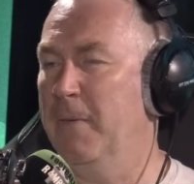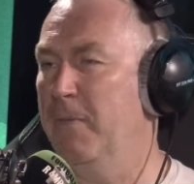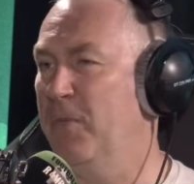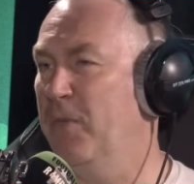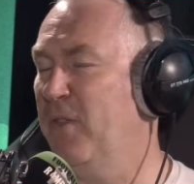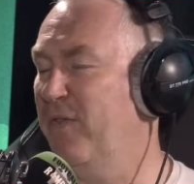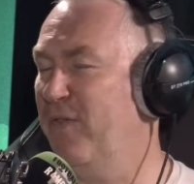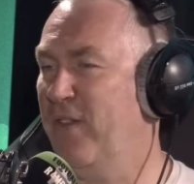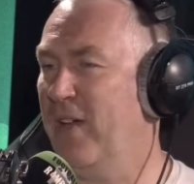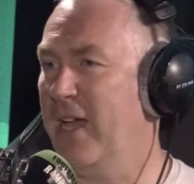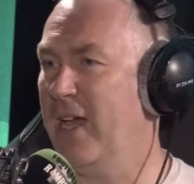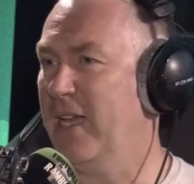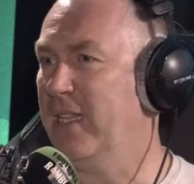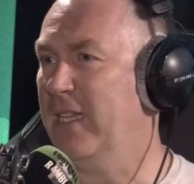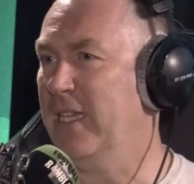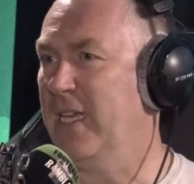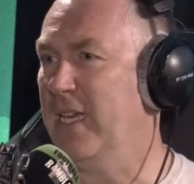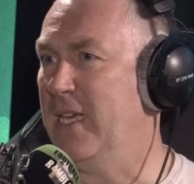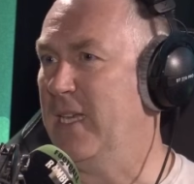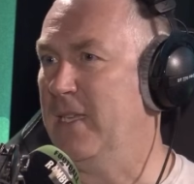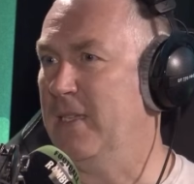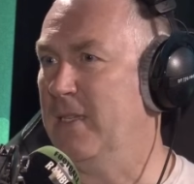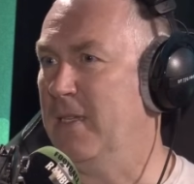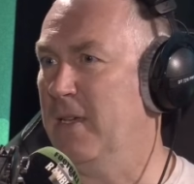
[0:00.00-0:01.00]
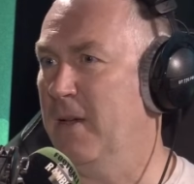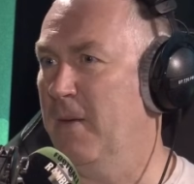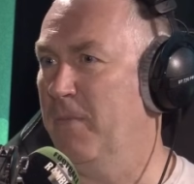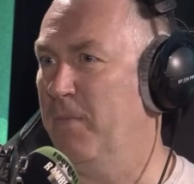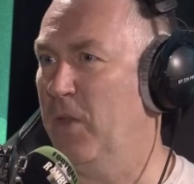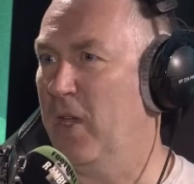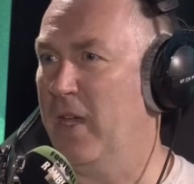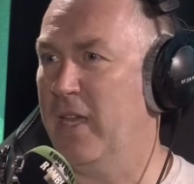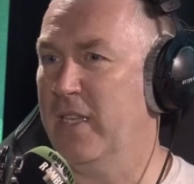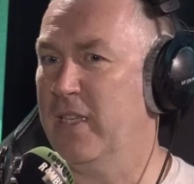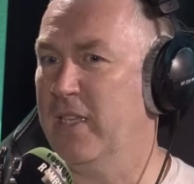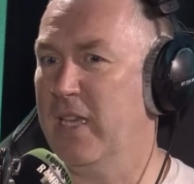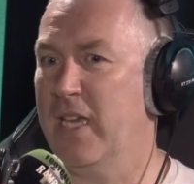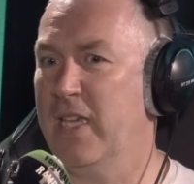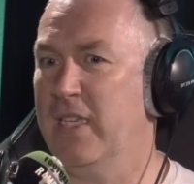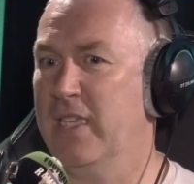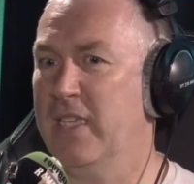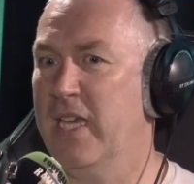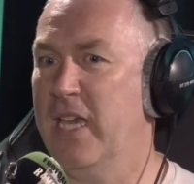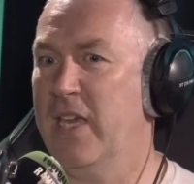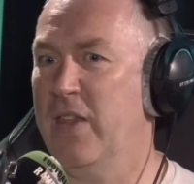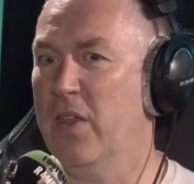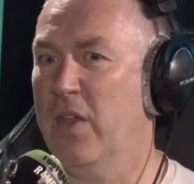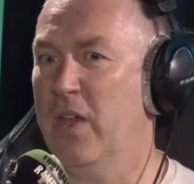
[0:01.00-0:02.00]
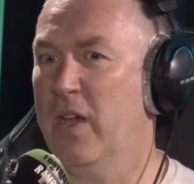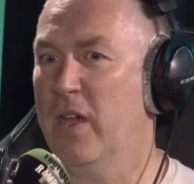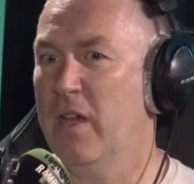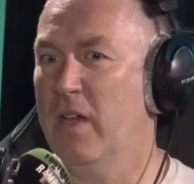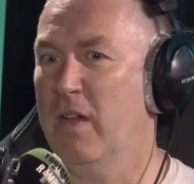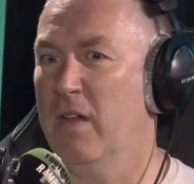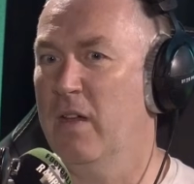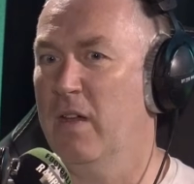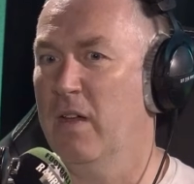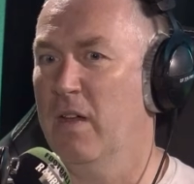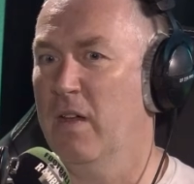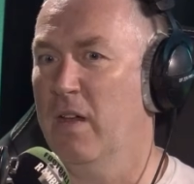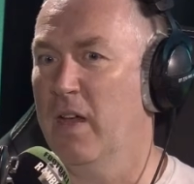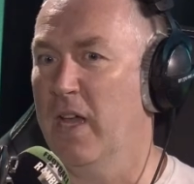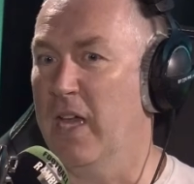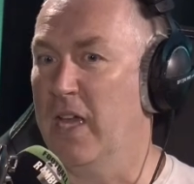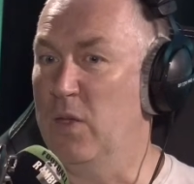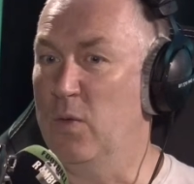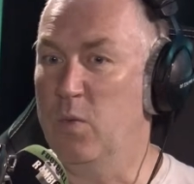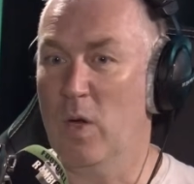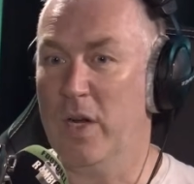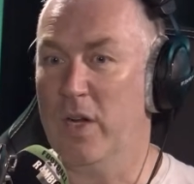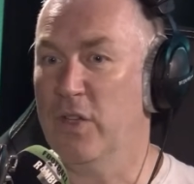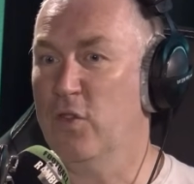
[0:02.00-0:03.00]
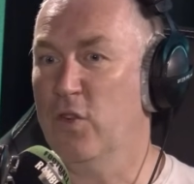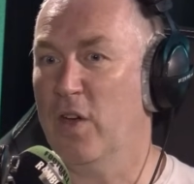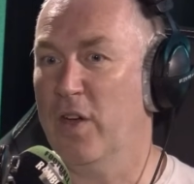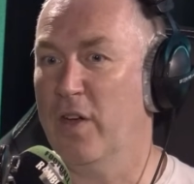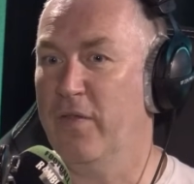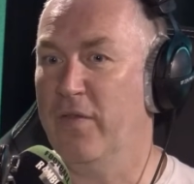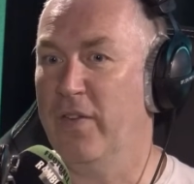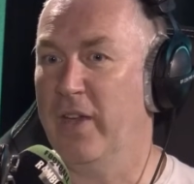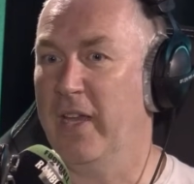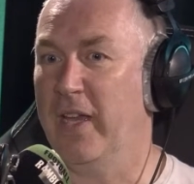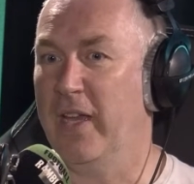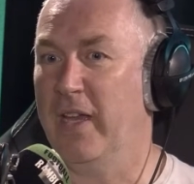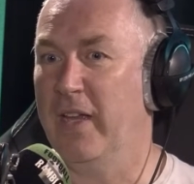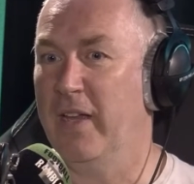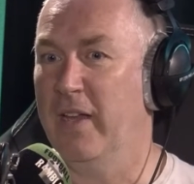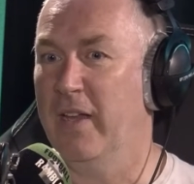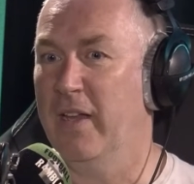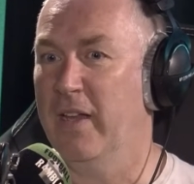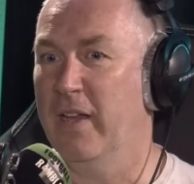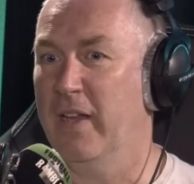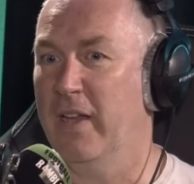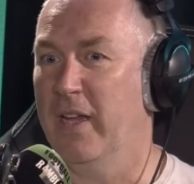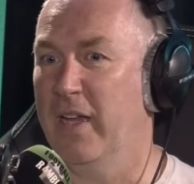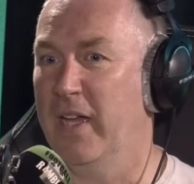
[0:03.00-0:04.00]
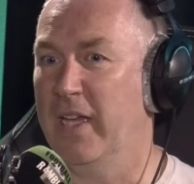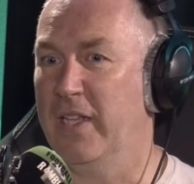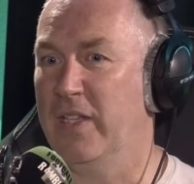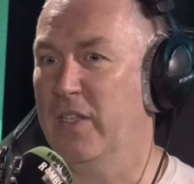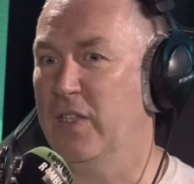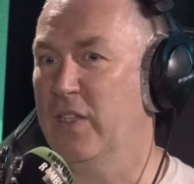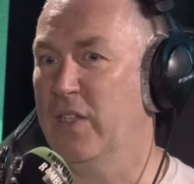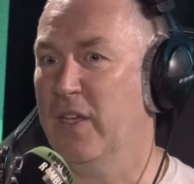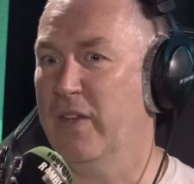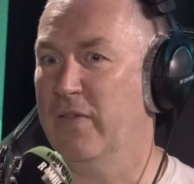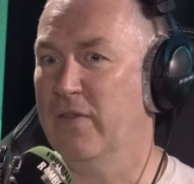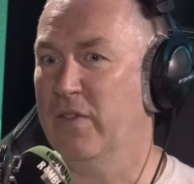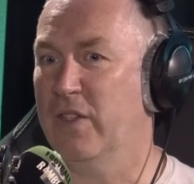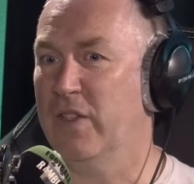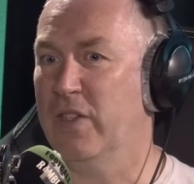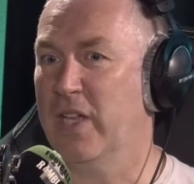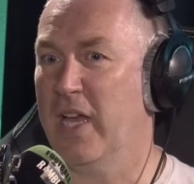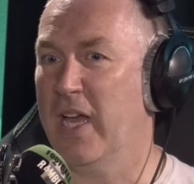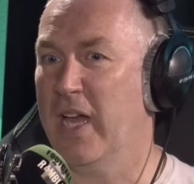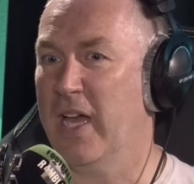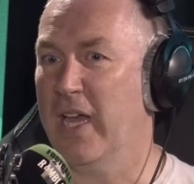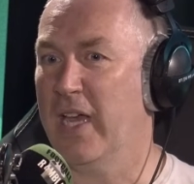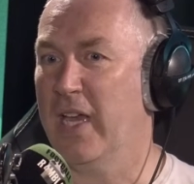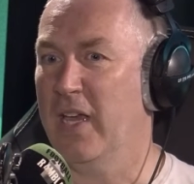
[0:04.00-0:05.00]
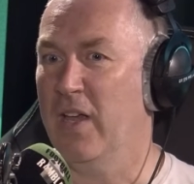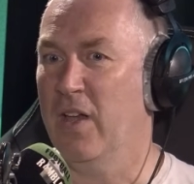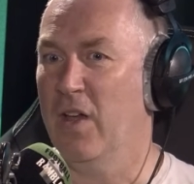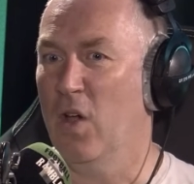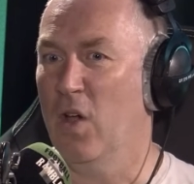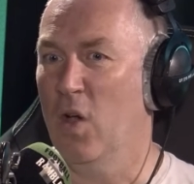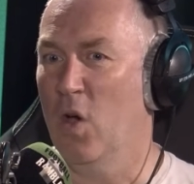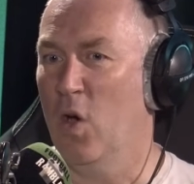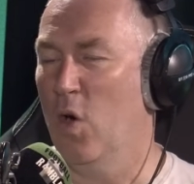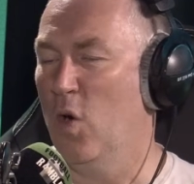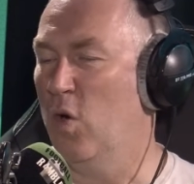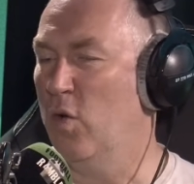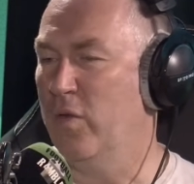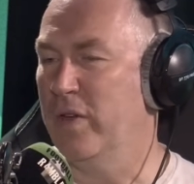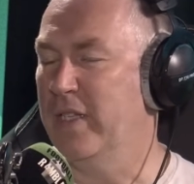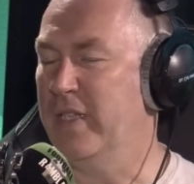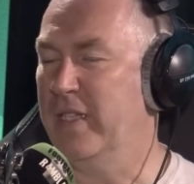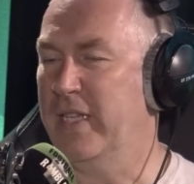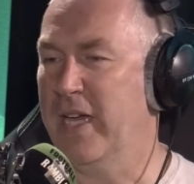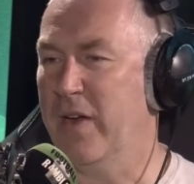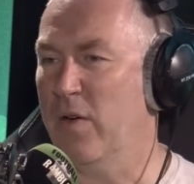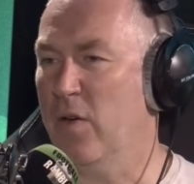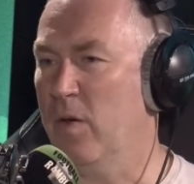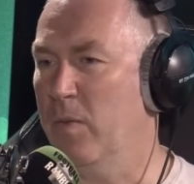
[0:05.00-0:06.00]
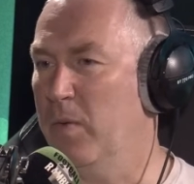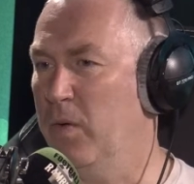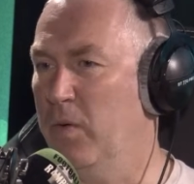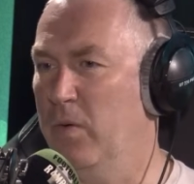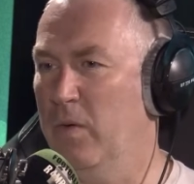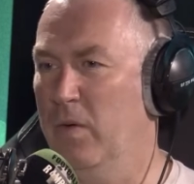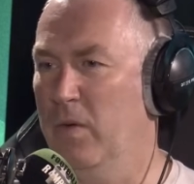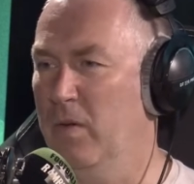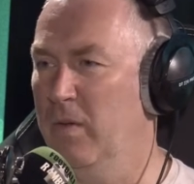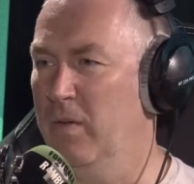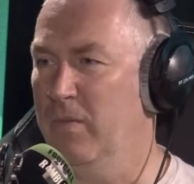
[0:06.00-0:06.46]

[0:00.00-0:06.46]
The fact is, it's either he's won a trophy, he deserves to stay, or he's terrible.